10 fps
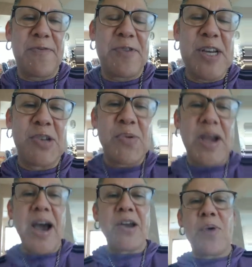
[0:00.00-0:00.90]
freezing. We
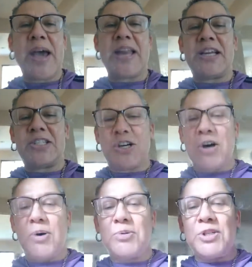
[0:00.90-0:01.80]
got a wedding to
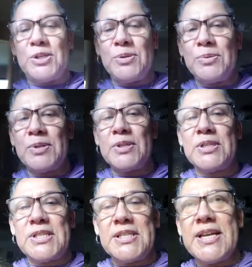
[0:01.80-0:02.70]
go to
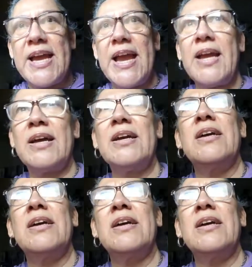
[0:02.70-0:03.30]
today.